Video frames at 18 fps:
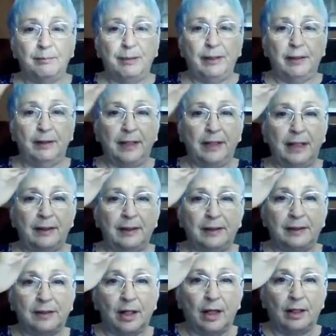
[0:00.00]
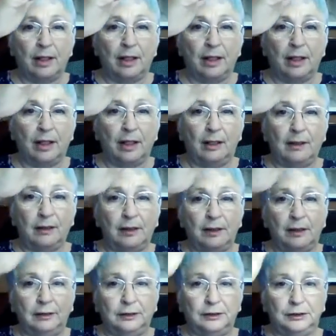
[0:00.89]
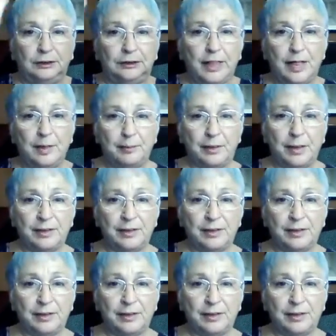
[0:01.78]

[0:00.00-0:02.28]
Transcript: building that's kind of shaped.